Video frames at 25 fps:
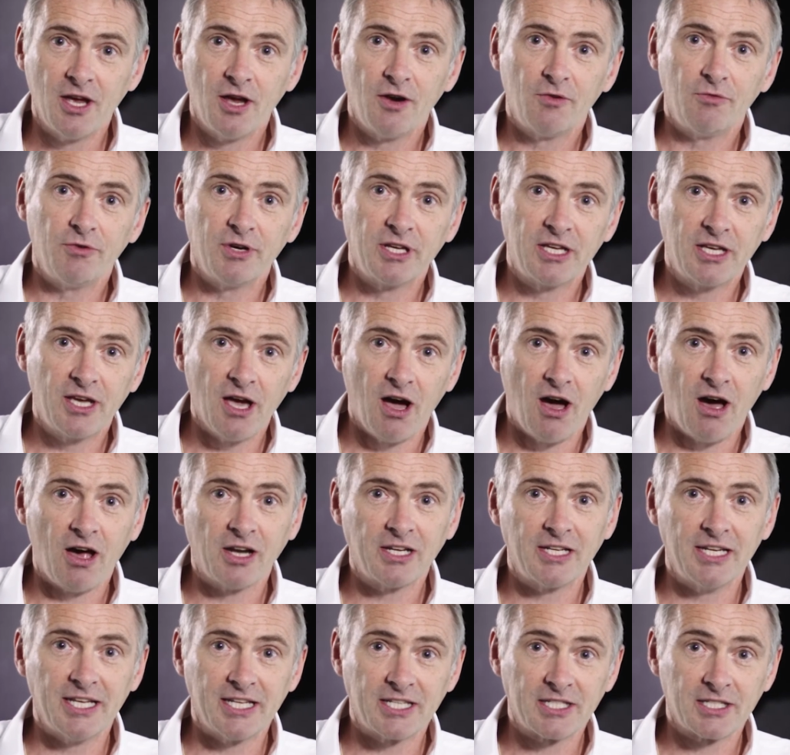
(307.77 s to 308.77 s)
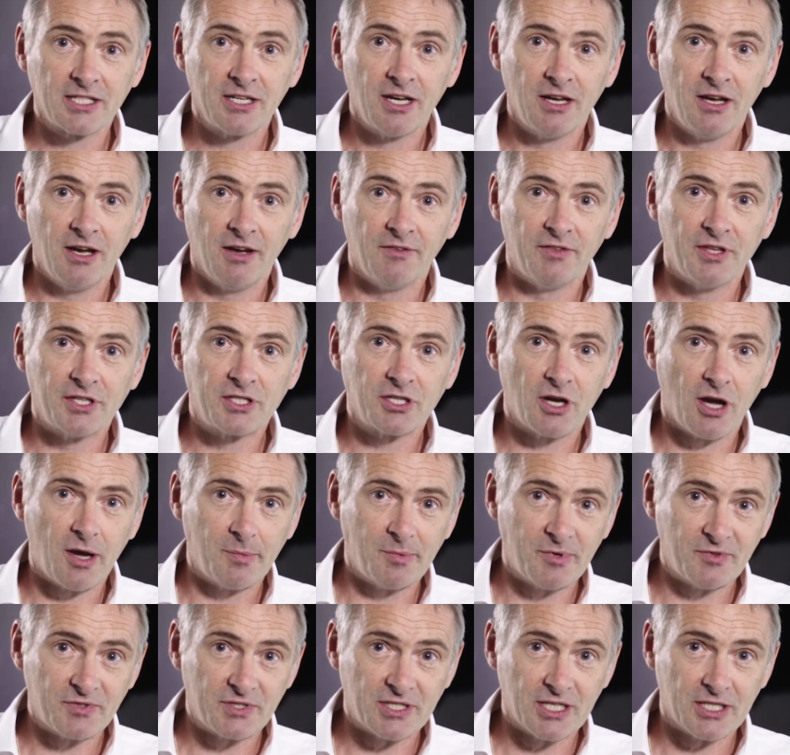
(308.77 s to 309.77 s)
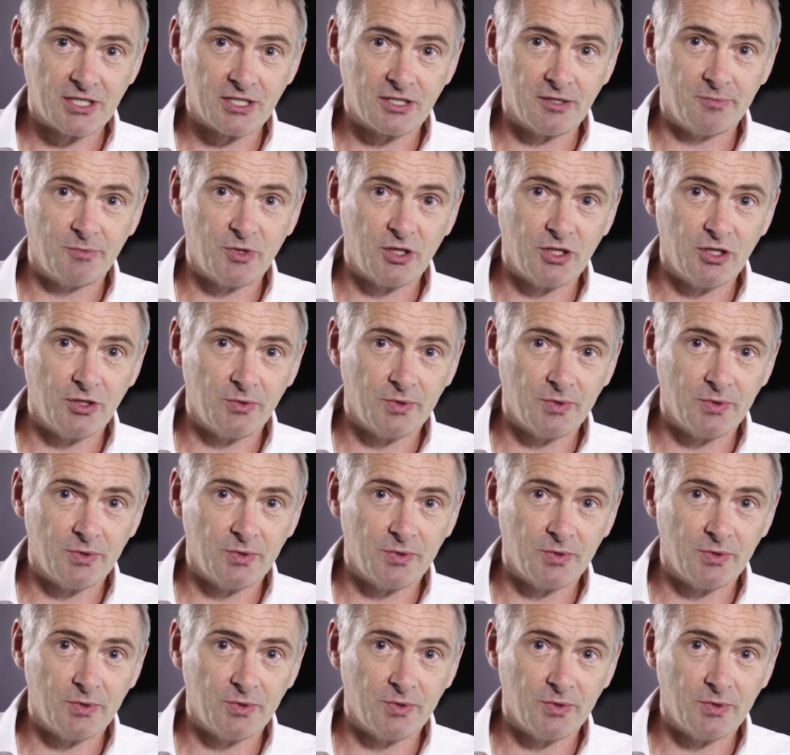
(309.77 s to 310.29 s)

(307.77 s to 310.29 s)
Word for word: regardless of the type of system that you